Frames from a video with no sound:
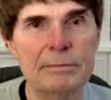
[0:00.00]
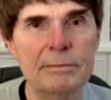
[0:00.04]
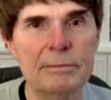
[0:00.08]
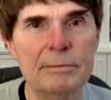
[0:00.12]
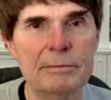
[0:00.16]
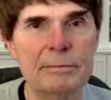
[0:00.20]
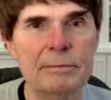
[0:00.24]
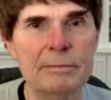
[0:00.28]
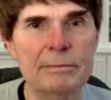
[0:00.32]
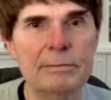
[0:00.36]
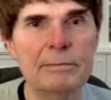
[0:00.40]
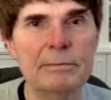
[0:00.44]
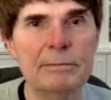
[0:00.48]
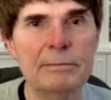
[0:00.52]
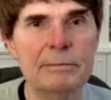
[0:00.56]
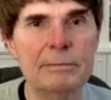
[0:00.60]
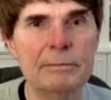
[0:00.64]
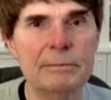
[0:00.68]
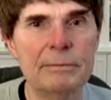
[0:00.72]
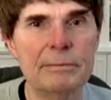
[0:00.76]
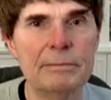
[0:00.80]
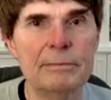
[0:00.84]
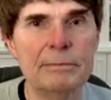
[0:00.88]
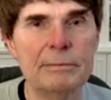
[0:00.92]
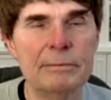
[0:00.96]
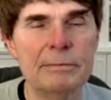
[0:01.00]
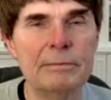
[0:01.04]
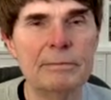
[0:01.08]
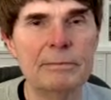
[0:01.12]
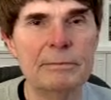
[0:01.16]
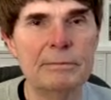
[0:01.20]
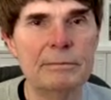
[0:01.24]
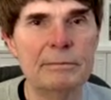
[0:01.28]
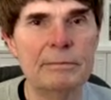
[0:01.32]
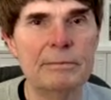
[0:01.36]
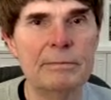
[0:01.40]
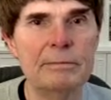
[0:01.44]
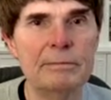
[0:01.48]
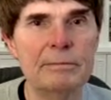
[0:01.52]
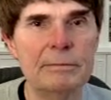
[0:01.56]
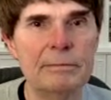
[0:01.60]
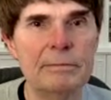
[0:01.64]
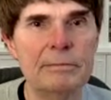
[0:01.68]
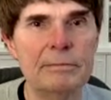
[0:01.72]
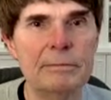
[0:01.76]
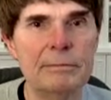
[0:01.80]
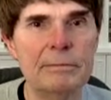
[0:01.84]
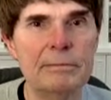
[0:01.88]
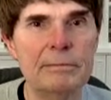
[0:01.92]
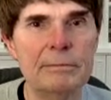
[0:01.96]

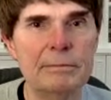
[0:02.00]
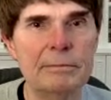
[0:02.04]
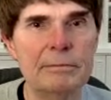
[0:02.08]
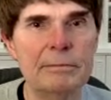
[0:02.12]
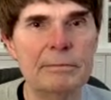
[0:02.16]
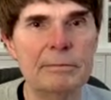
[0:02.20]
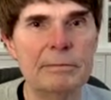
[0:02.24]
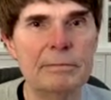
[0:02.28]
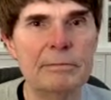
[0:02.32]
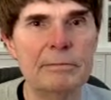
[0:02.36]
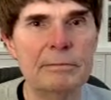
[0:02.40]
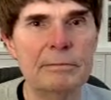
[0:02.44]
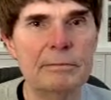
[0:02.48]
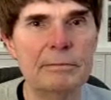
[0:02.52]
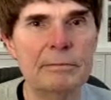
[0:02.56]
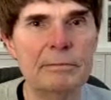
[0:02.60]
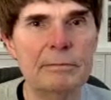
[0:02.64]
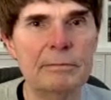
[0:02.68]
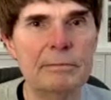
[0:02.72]
[no speech]